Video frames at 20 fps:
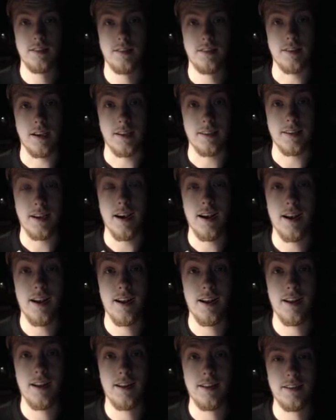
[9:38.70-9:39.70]

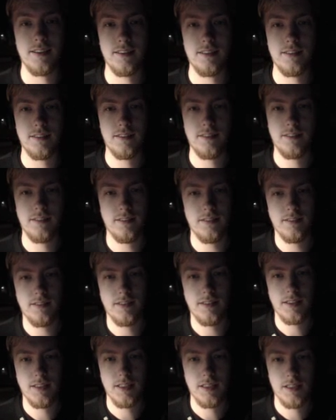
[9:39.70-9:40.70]
Ta-ta!
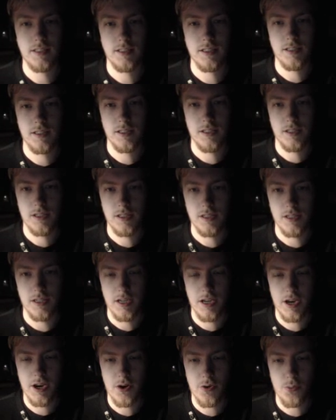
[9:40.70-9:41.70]

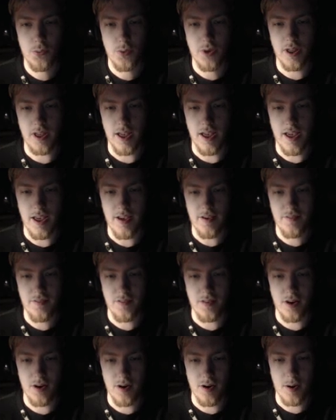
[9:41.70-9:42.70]
Here we have
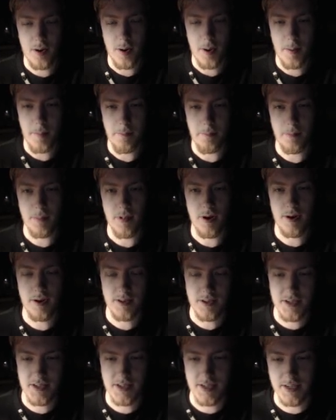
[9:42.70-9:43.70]
our
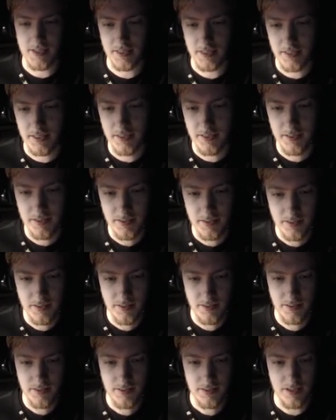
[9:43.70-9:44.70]
monster.
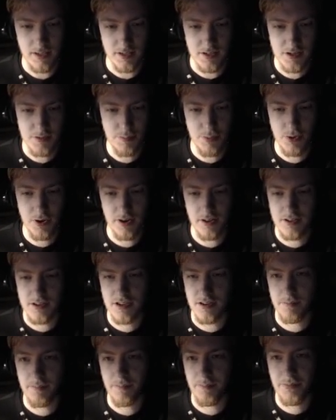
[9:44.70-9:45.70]
I just put in
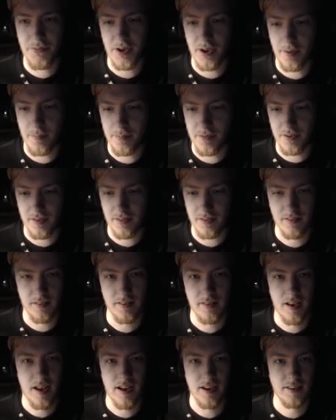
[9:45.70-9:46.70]
some types in
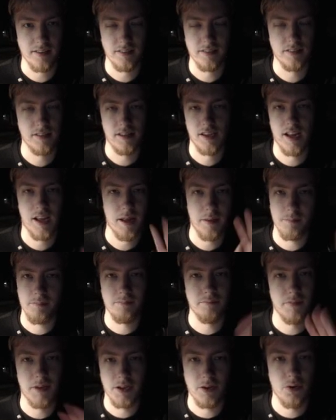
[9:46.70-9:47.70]
attack and the name.
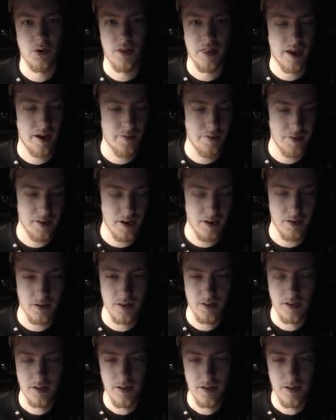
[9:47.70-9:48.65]
Ignore that for now.